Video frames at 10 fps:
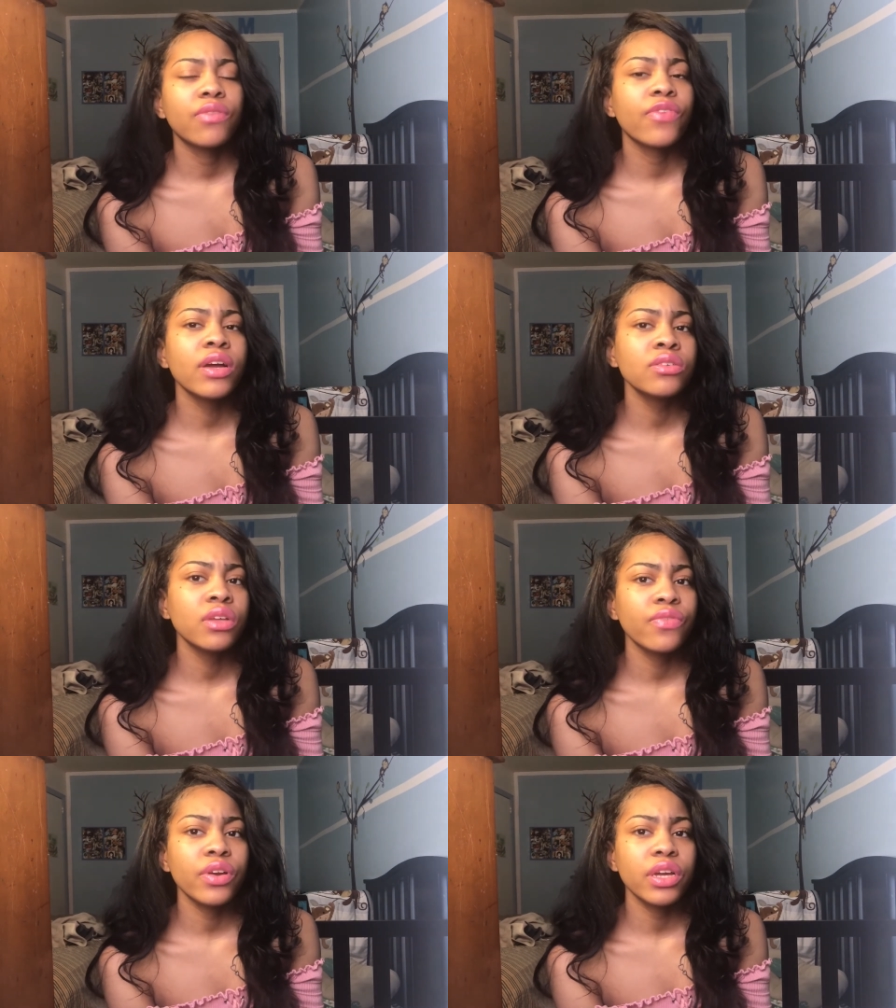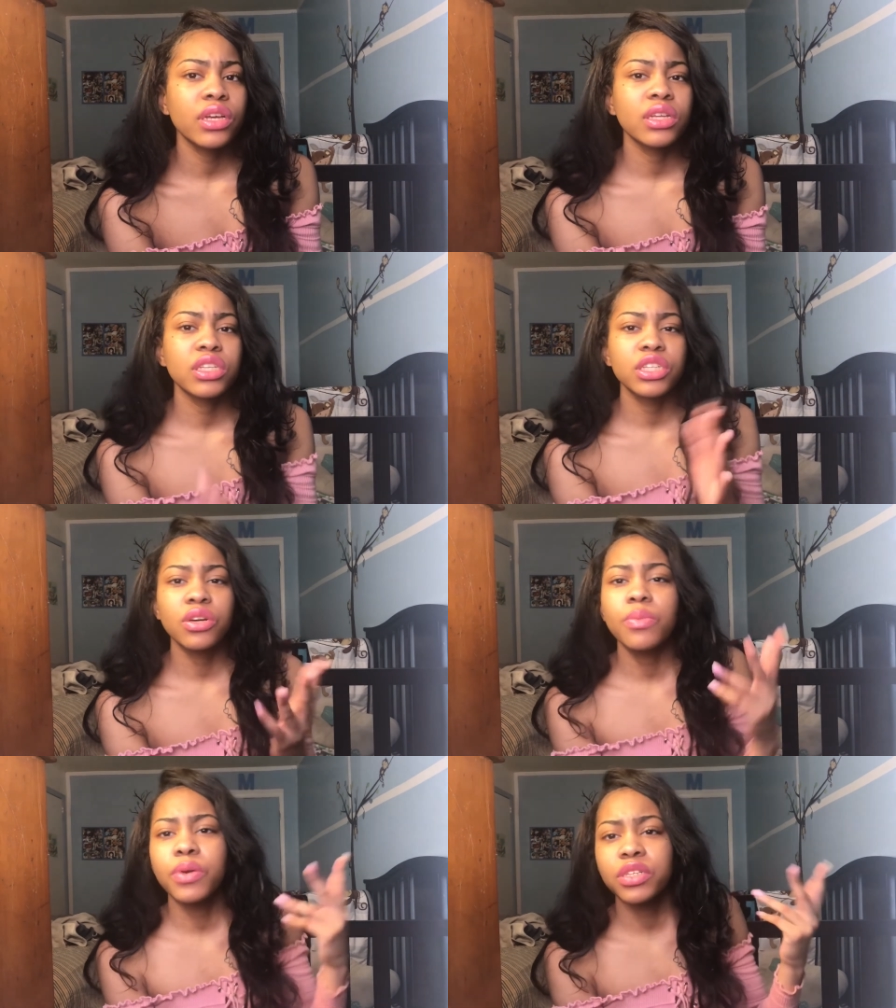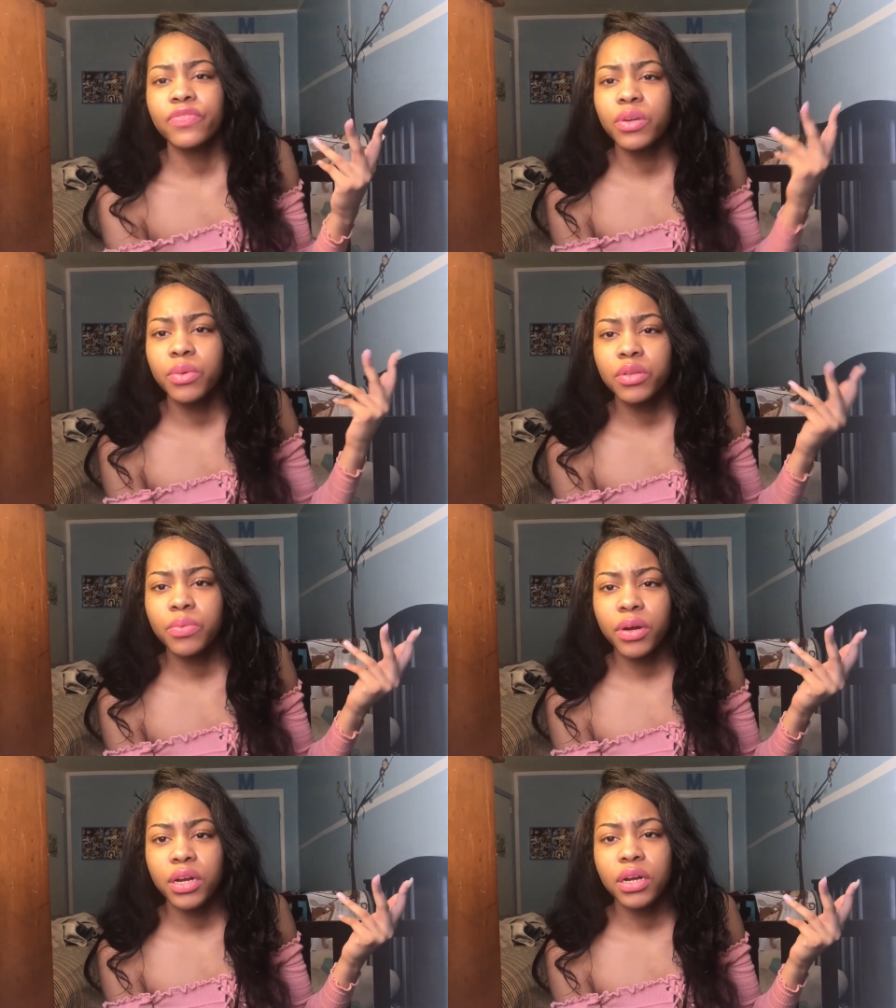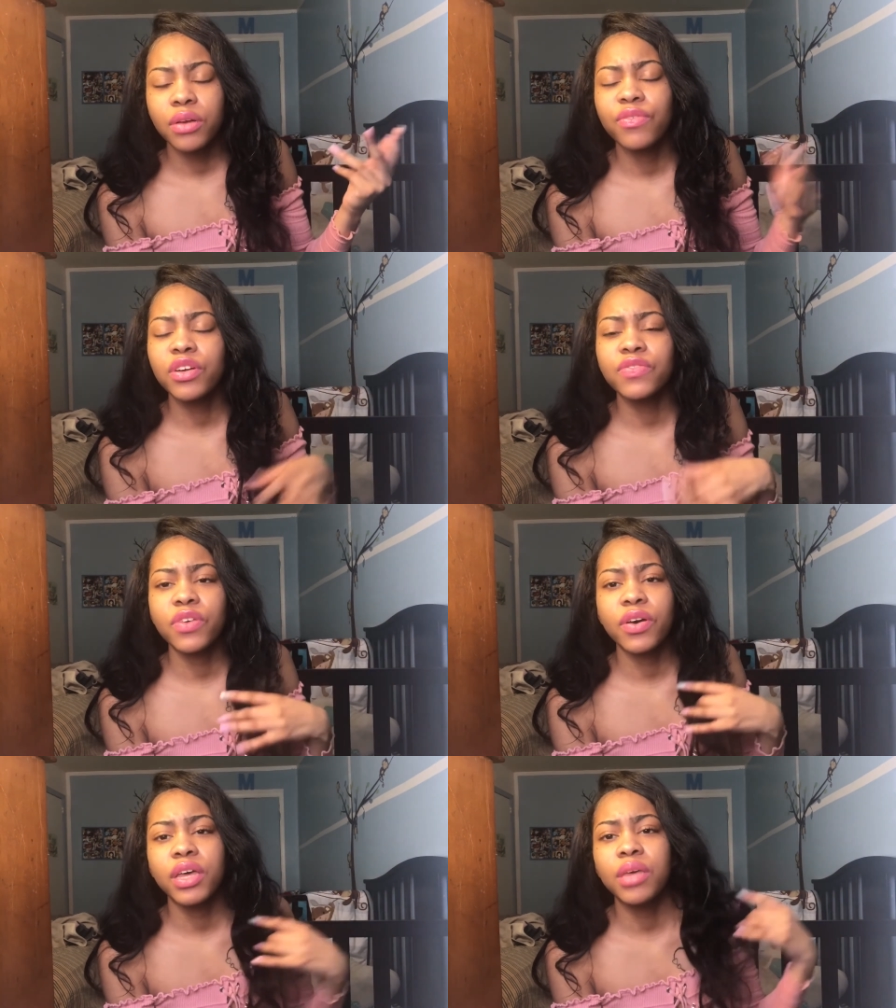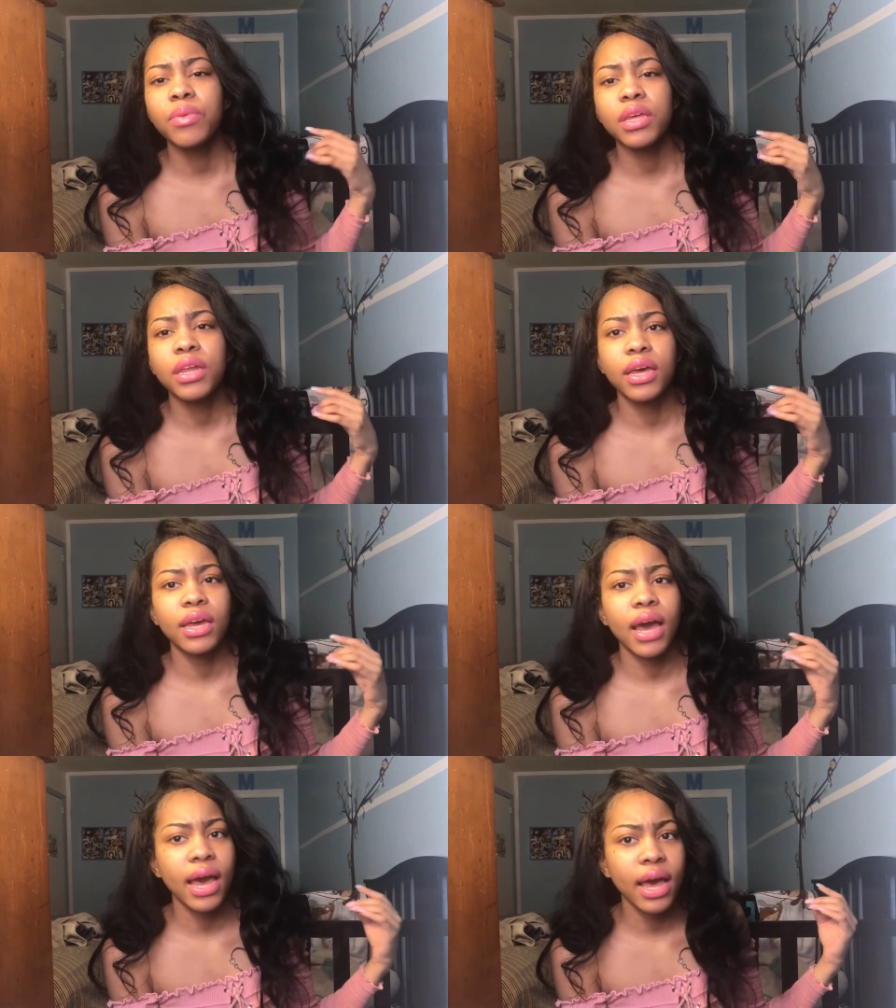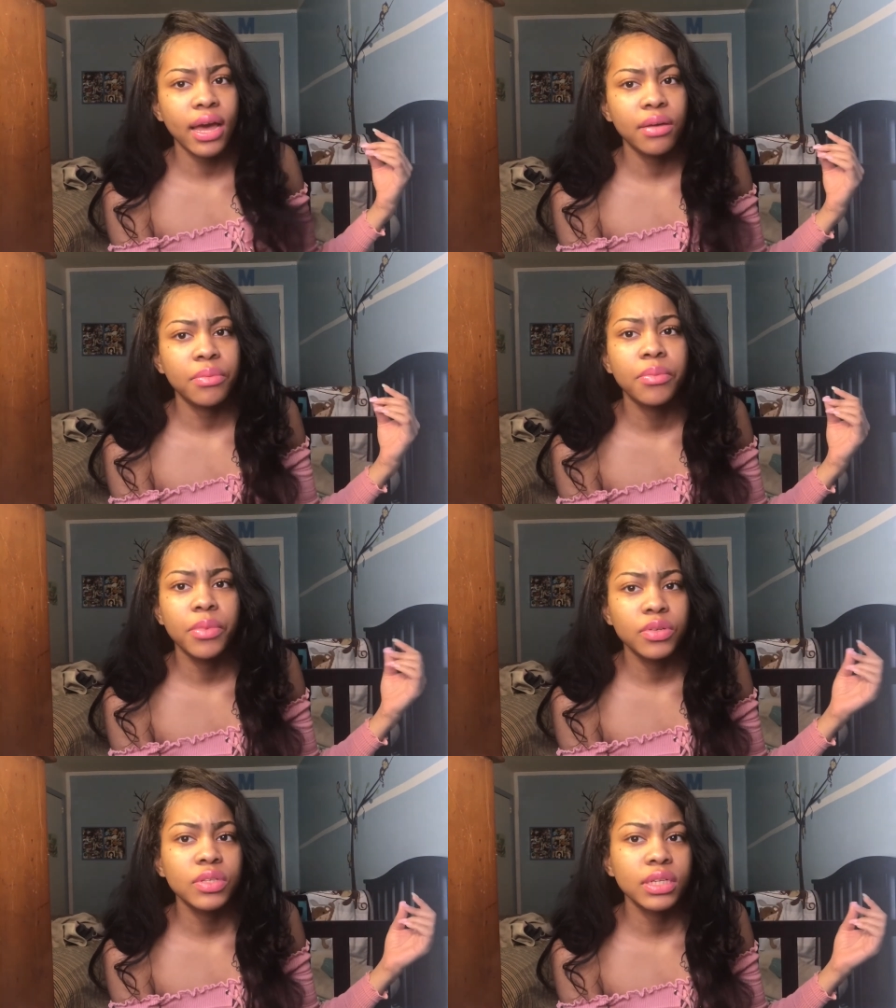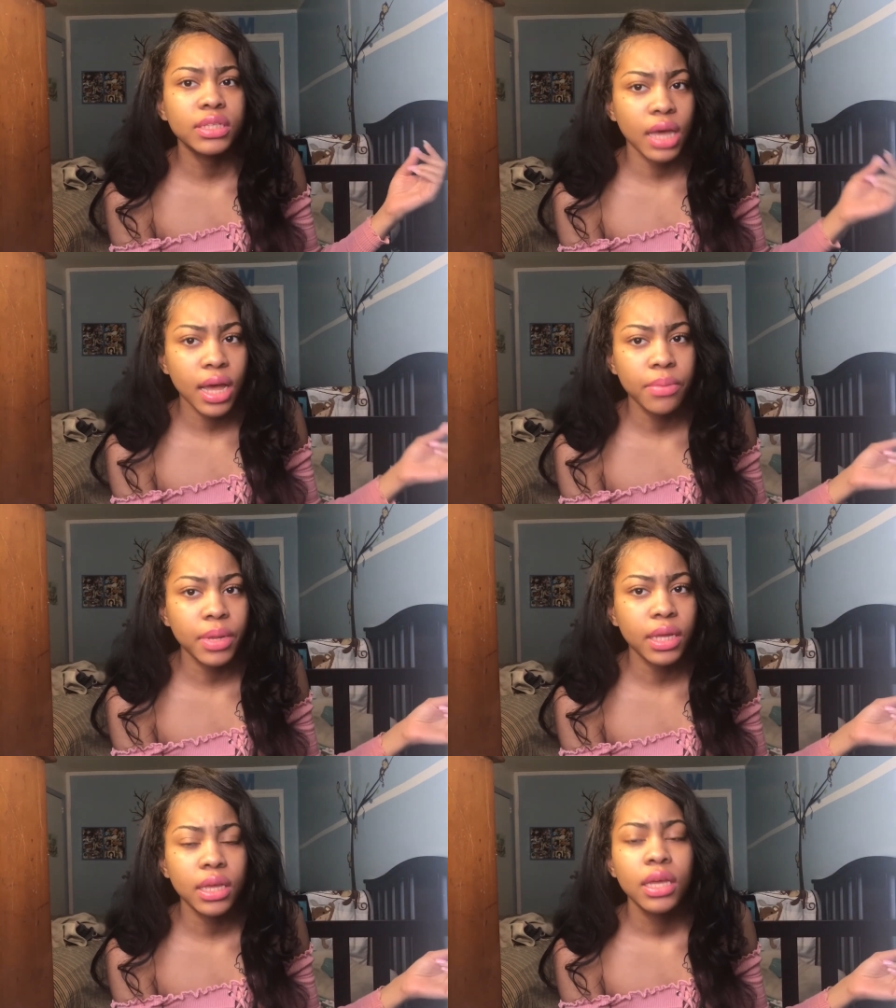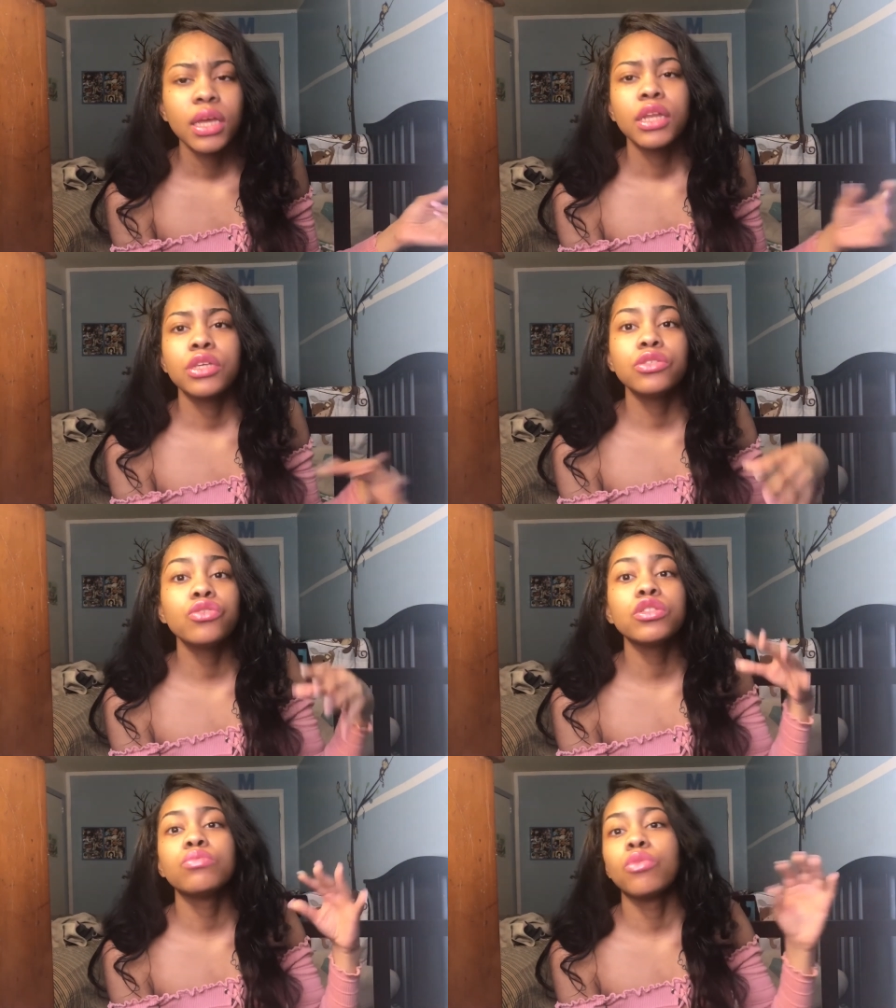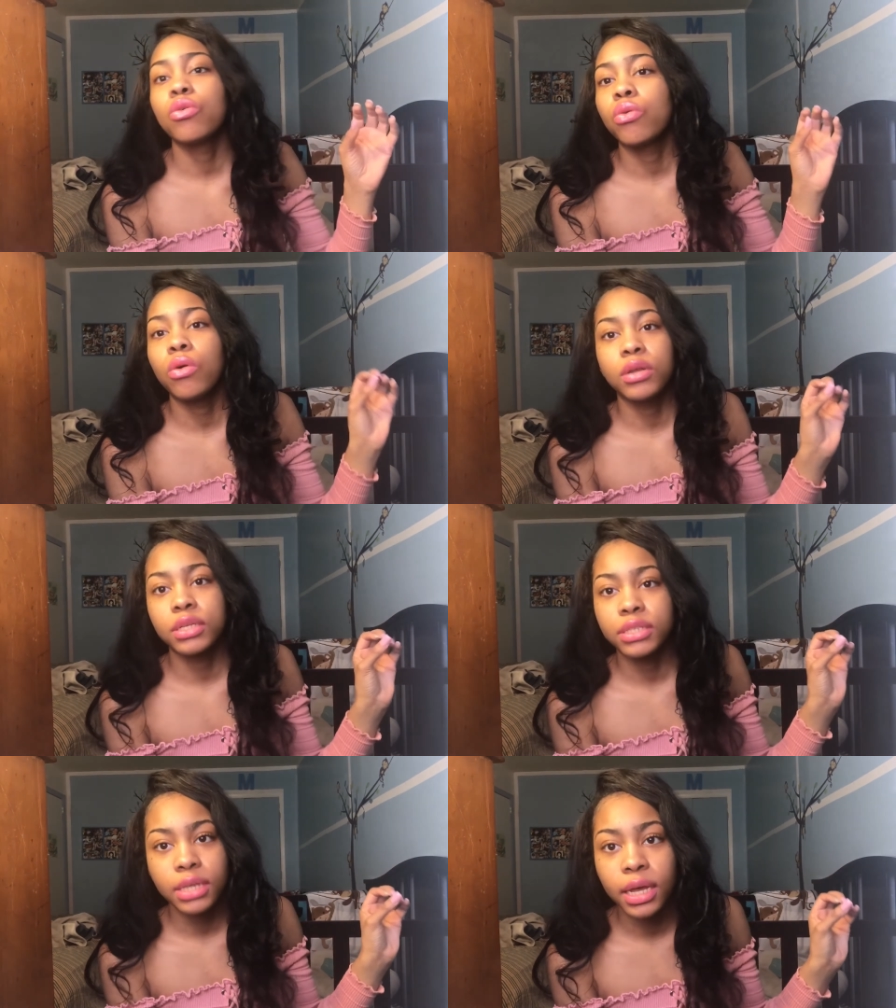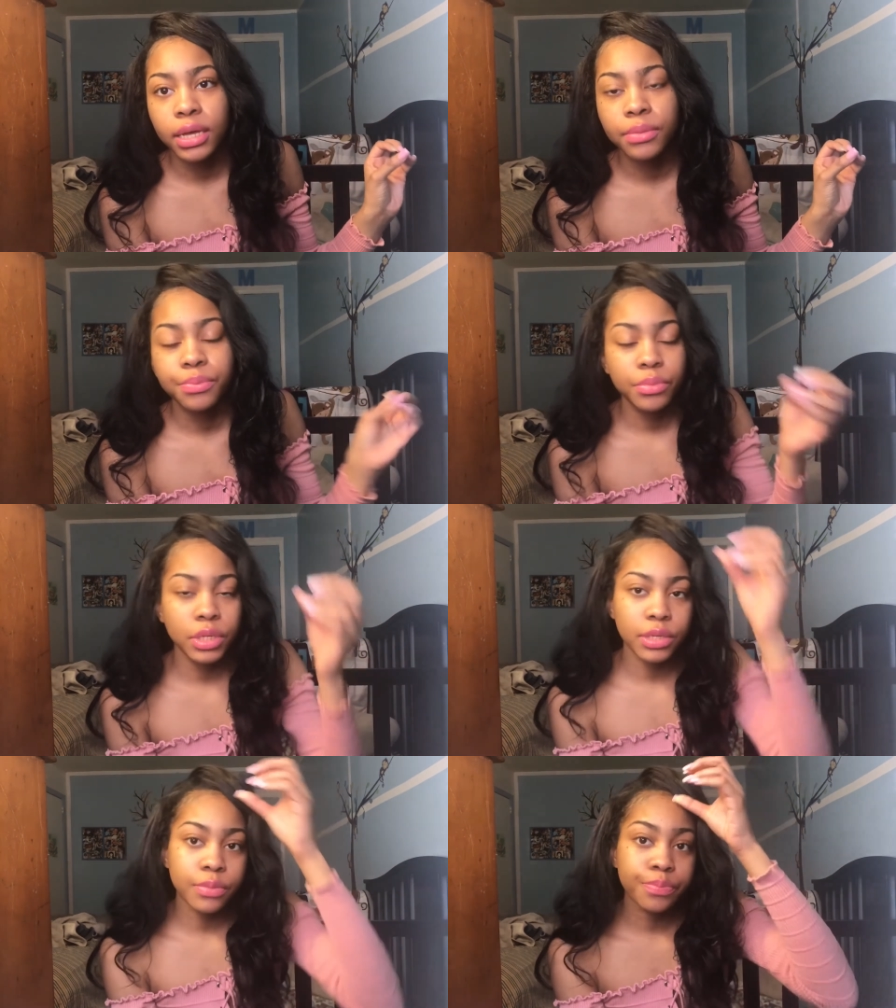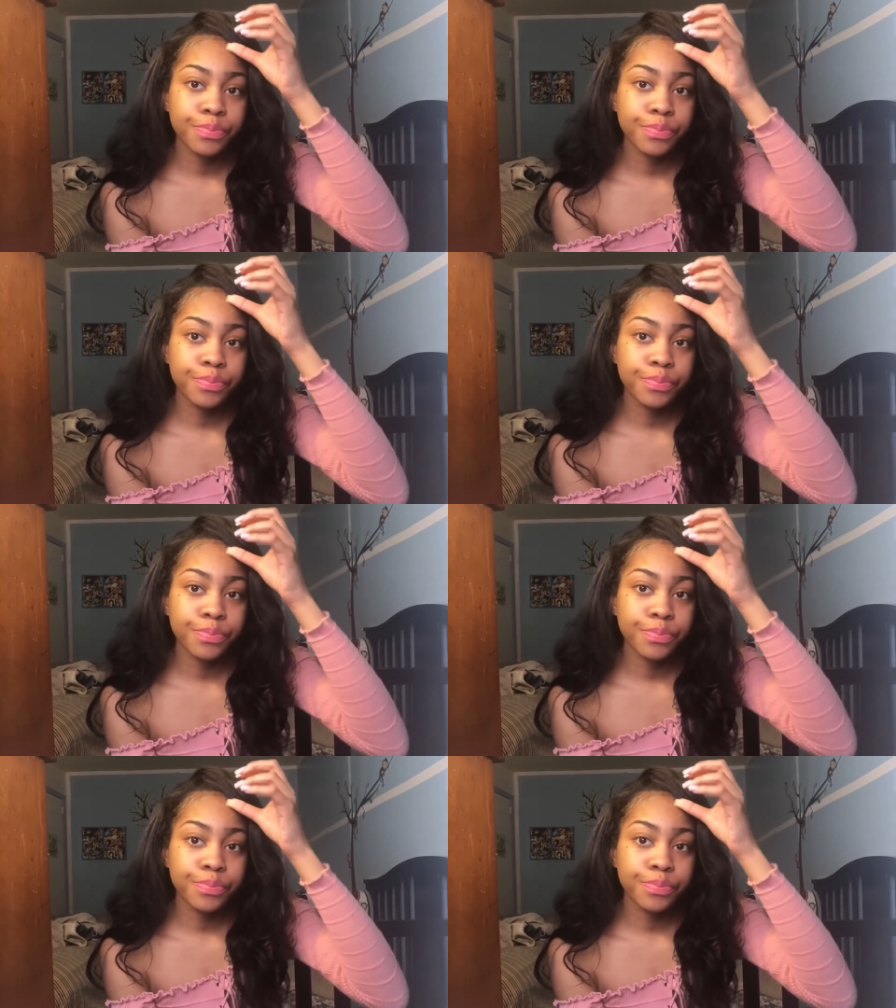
Freckles a very chill person for the most part. First of all, he be like high most of the time. Like, he do smoke all the time, but